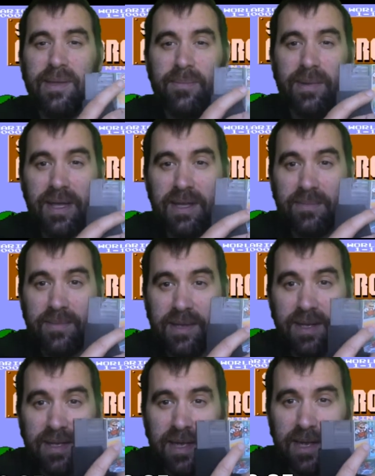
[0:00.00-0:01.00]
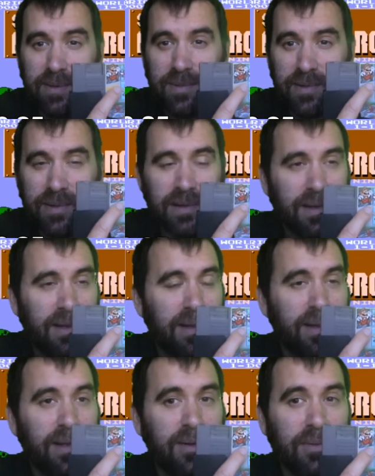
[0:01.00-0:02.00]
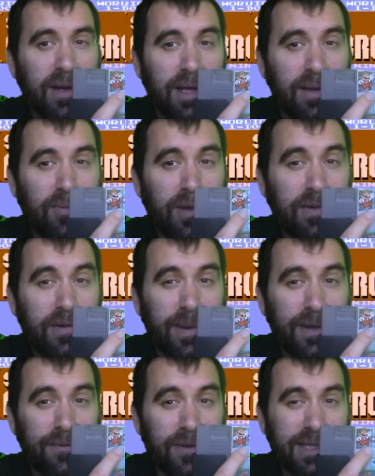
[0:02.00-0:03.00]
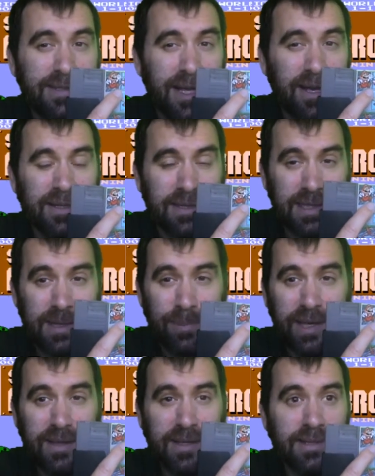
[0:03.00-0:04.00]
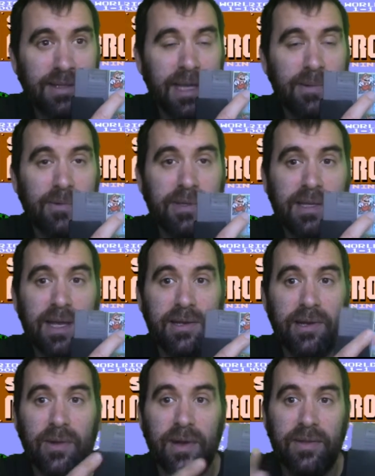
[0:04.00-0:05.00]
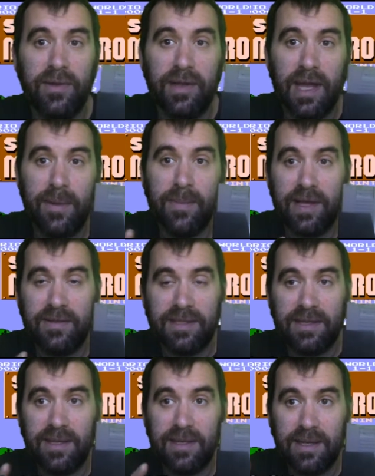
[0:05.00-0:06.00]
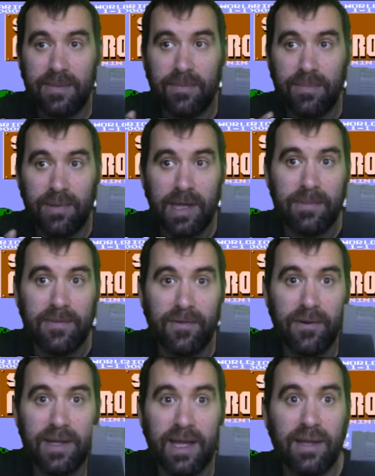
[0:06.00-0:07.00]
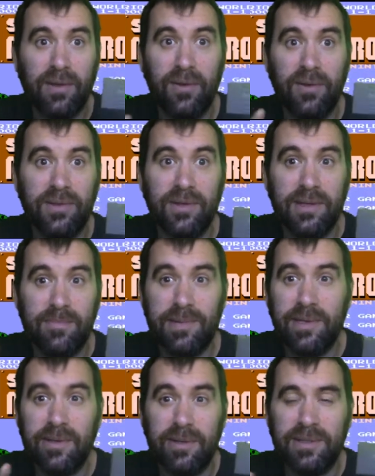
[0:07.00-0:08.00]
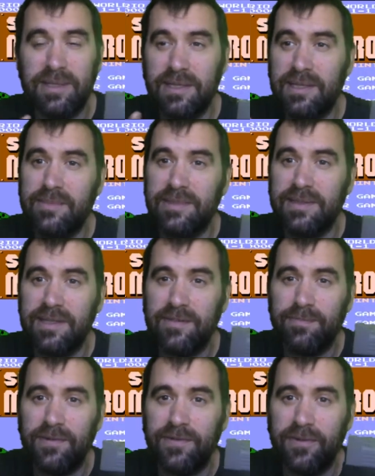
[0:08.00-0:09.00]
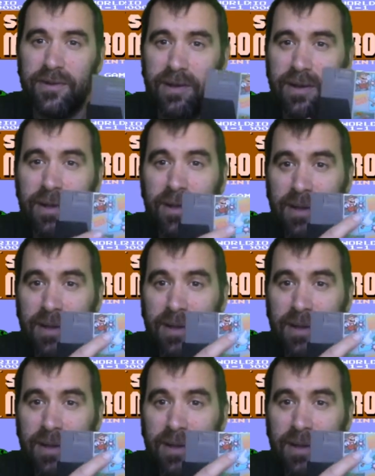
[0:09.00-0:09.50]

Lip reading: that made me a gamer. When I went over to my friend's house and he played this game, it was like no other game I'd seen him play before. He had older computer systems and stuff before,